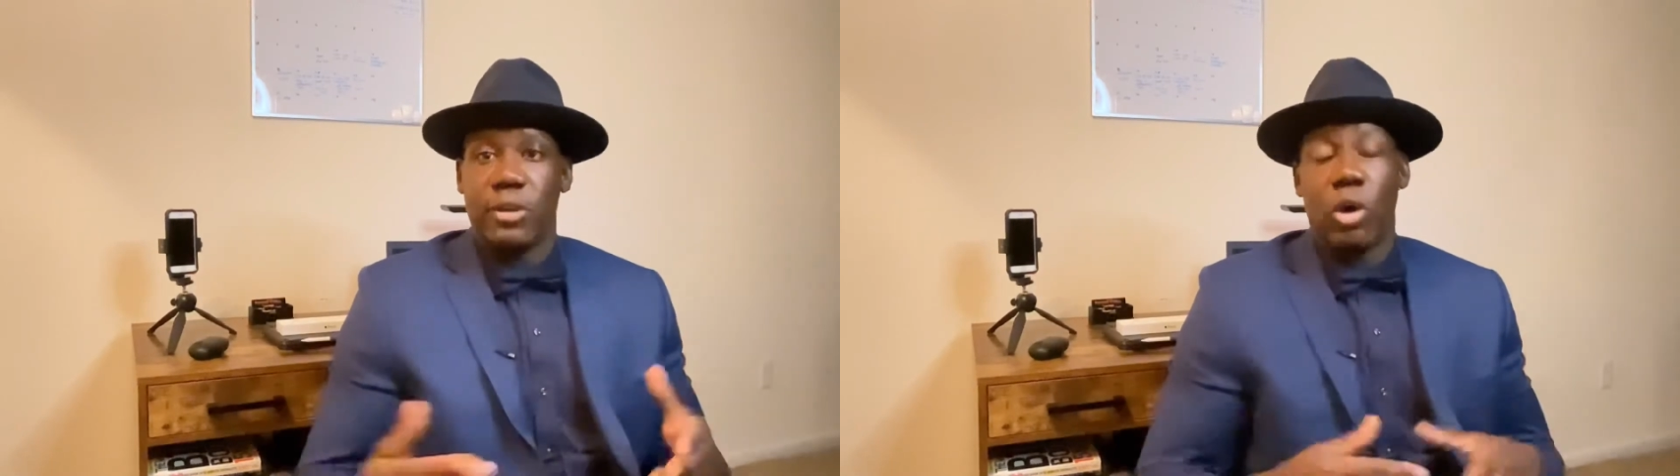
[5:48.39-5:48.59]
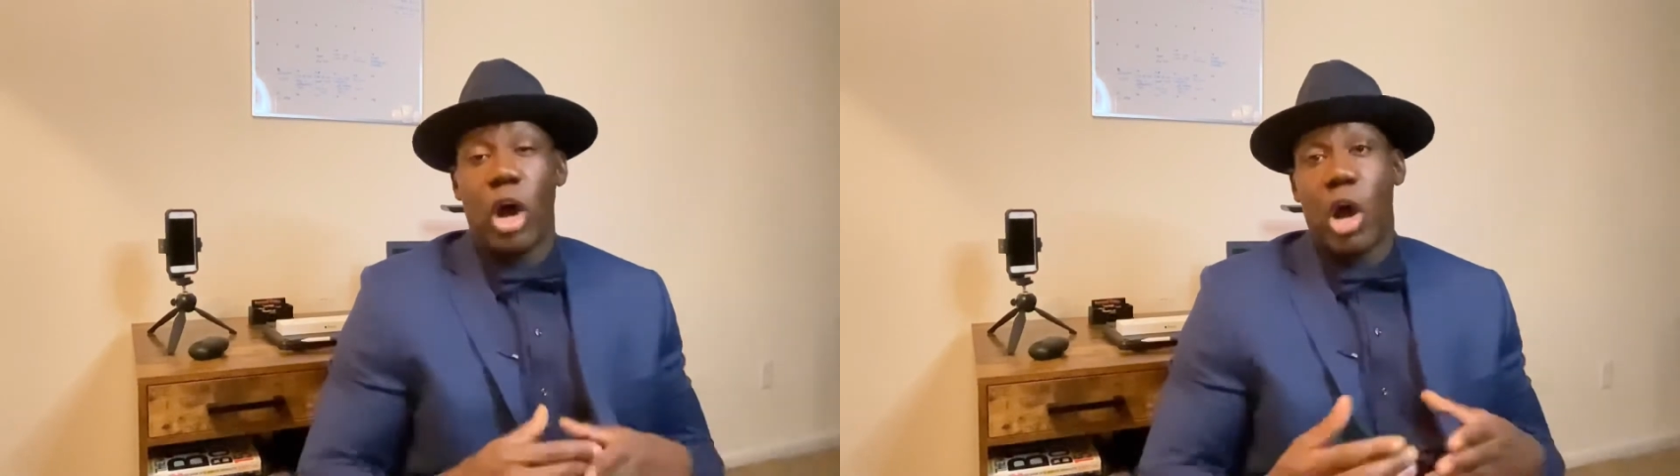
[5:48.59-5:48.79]

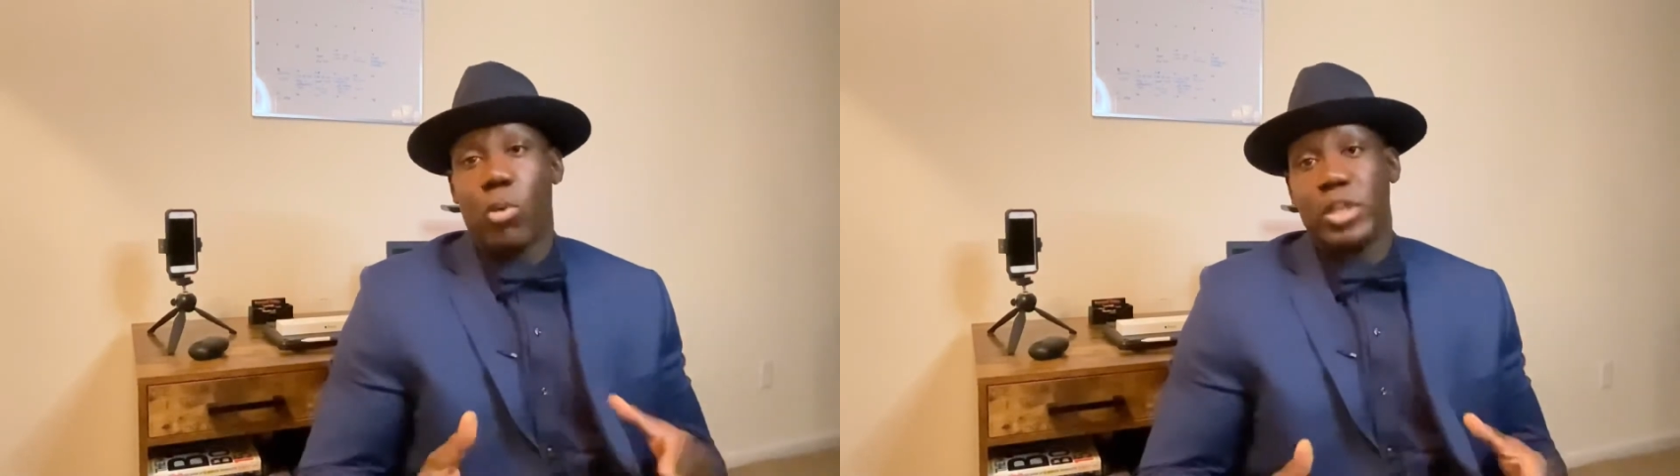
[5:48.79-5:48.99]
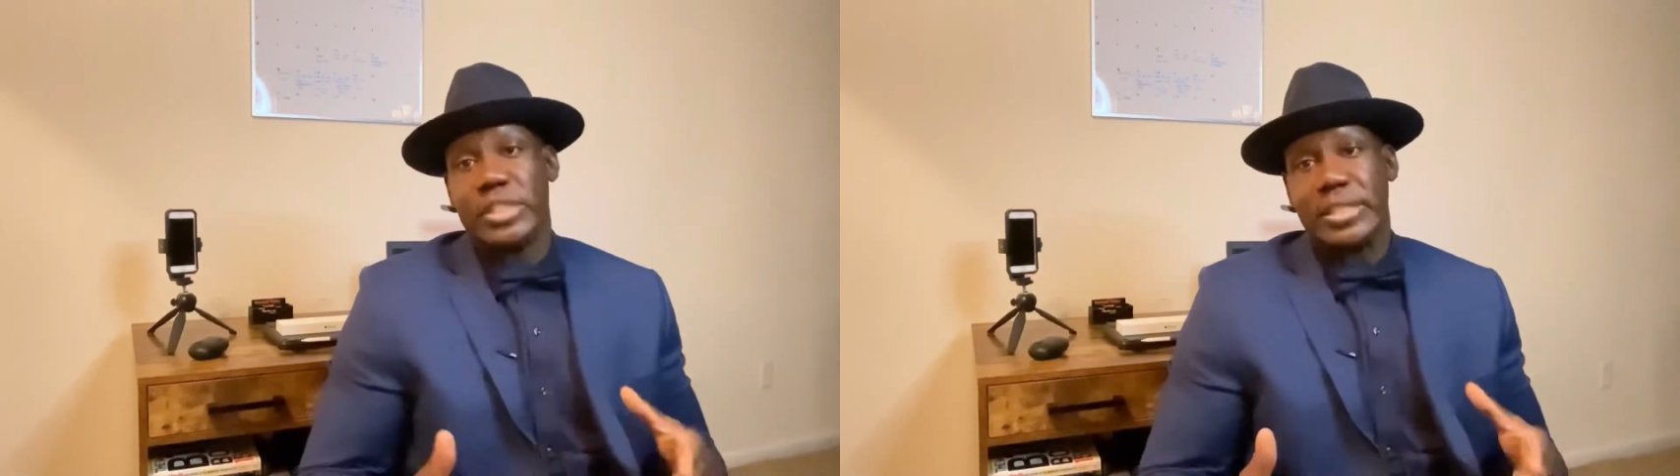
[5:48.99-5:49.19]
Don't
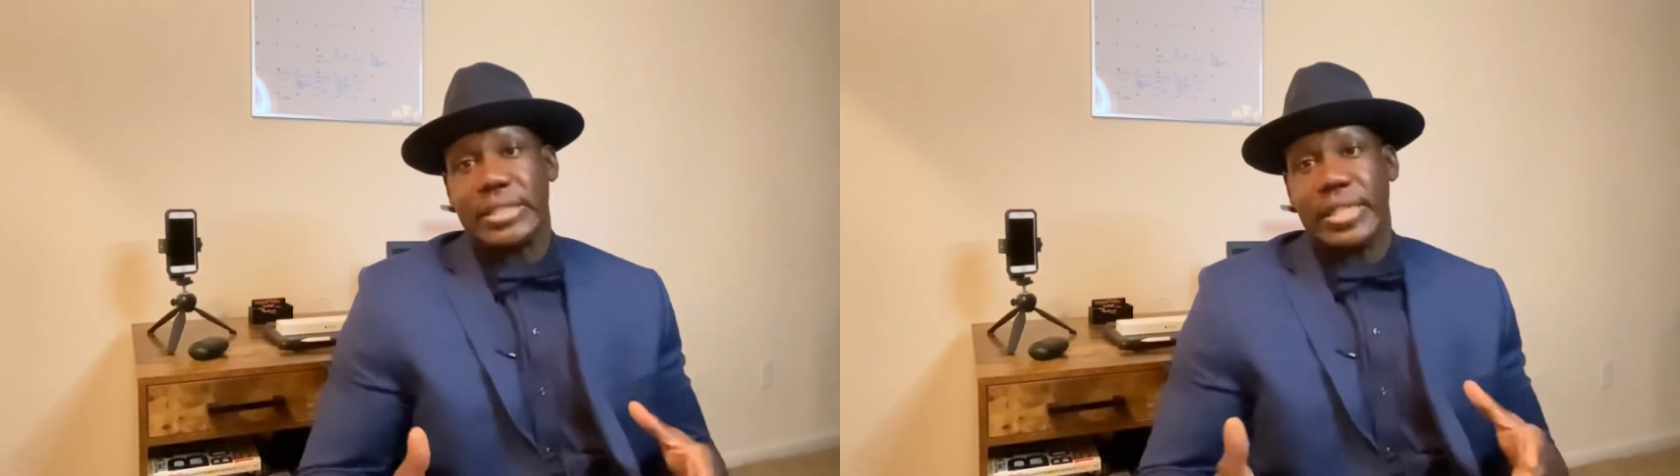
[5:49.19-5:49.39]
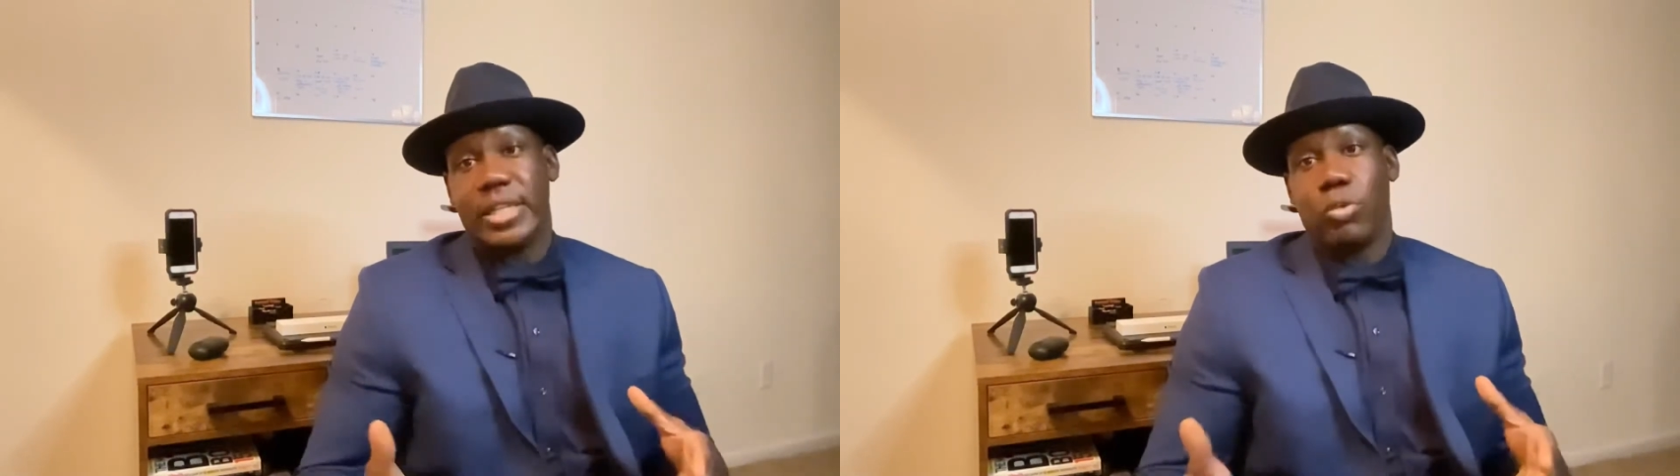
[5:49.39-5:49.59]
always just
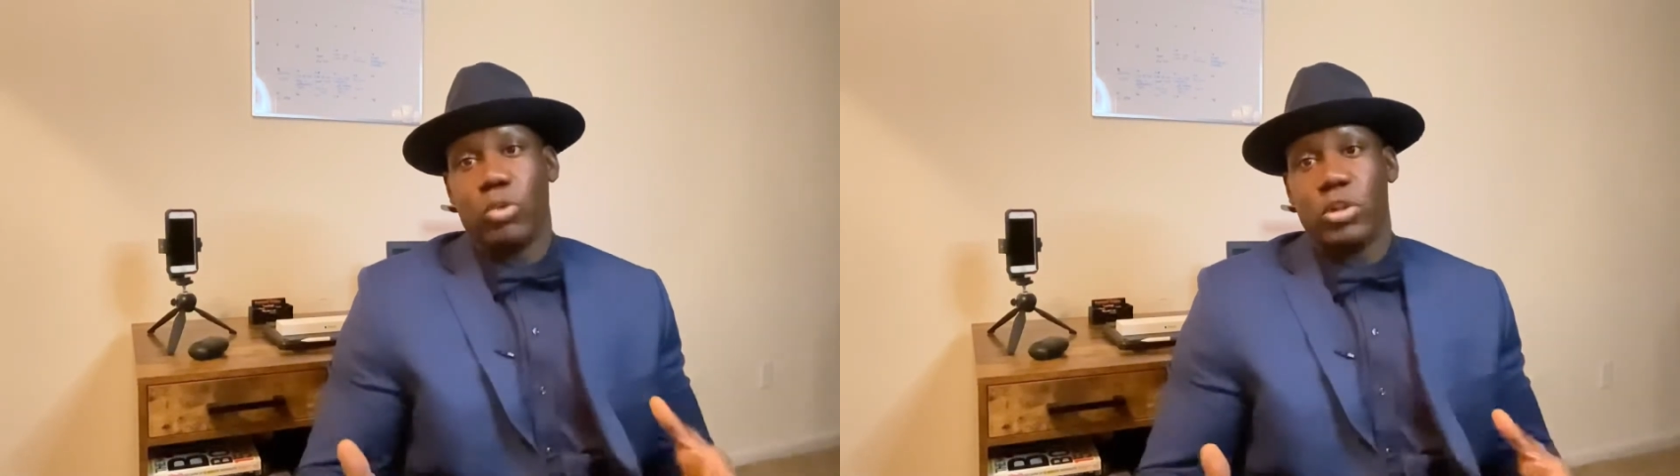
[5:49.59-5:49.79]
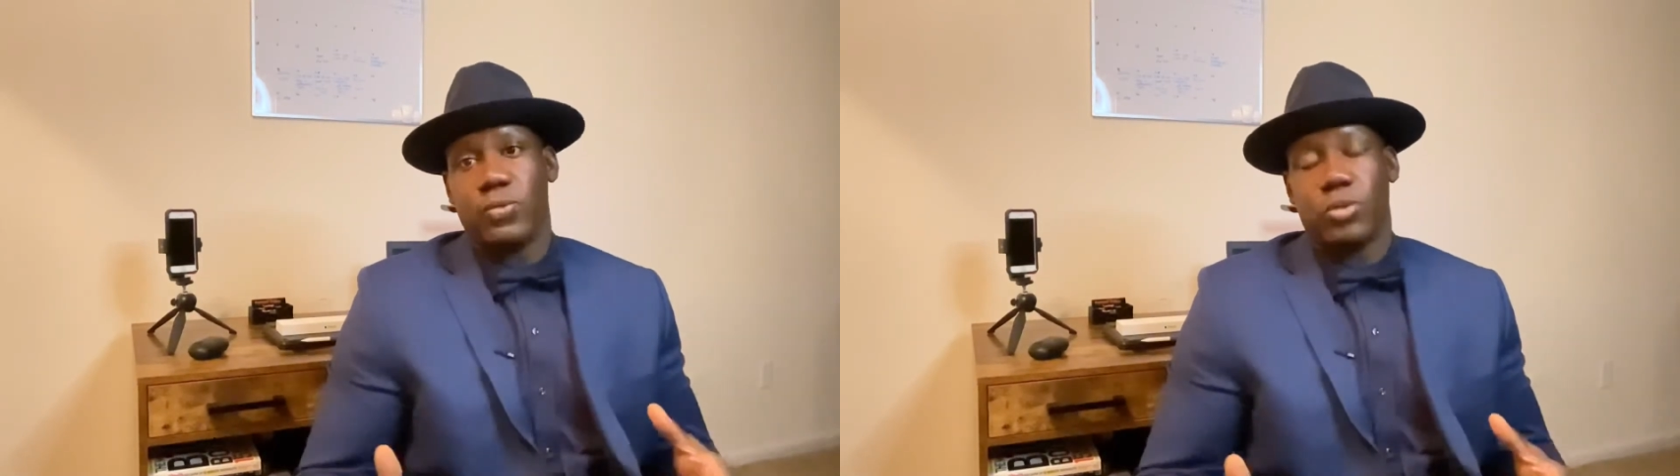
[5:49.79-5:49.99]
take their
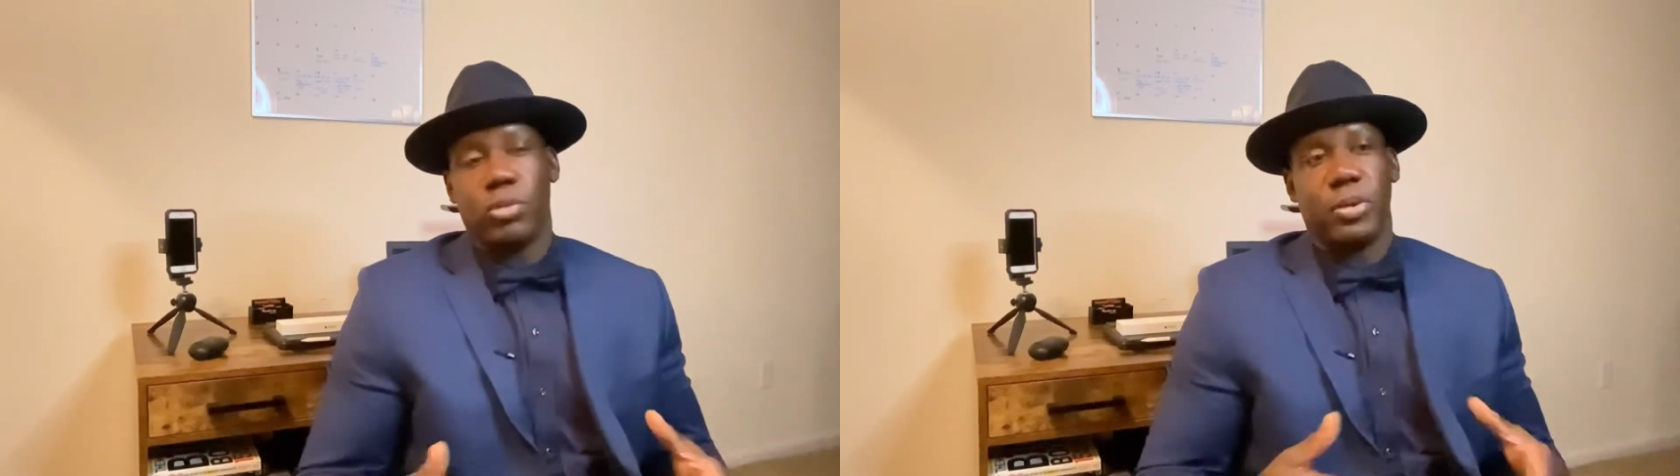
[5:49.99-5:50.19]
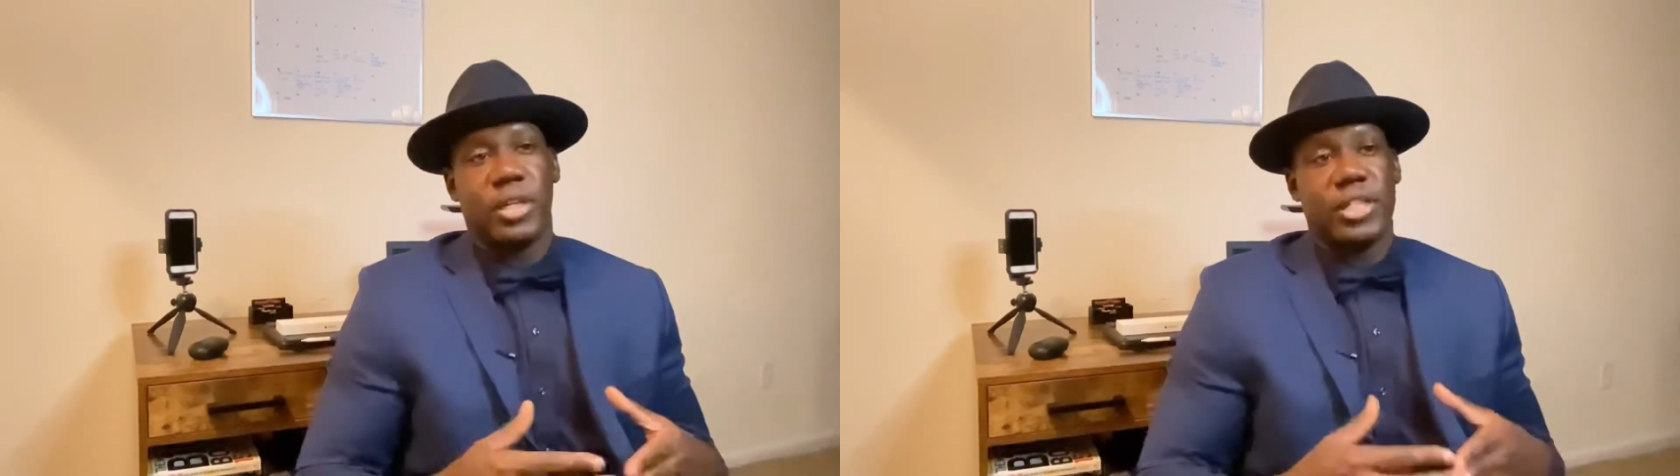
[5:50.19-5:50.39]
word for it,
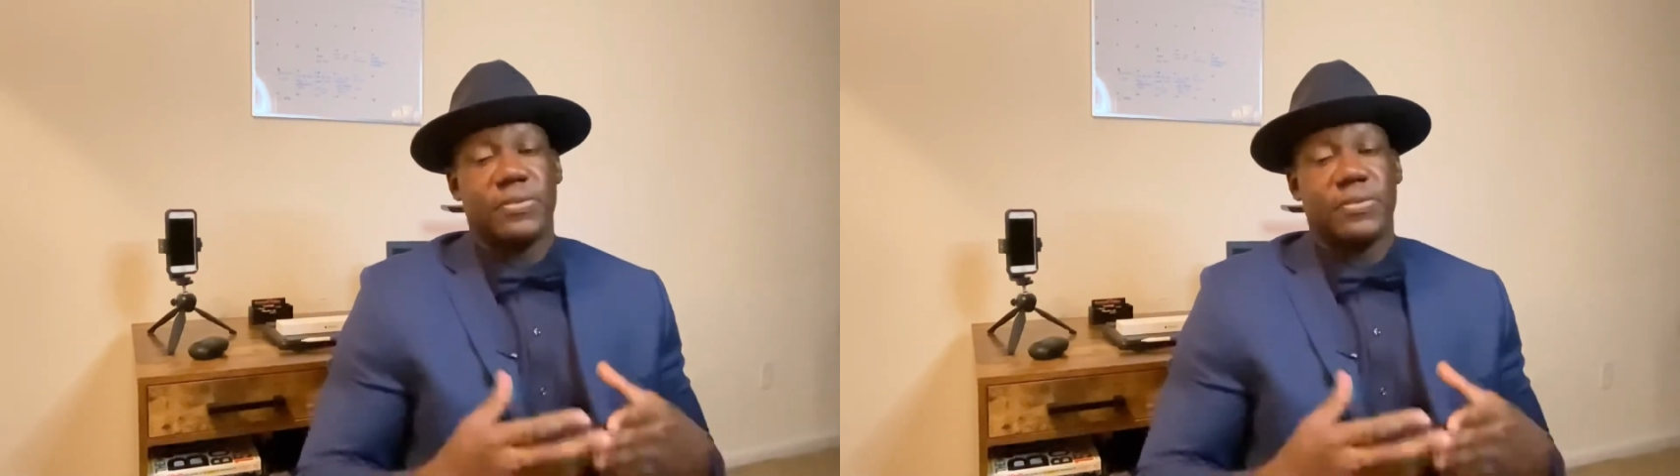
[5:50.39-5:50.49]
because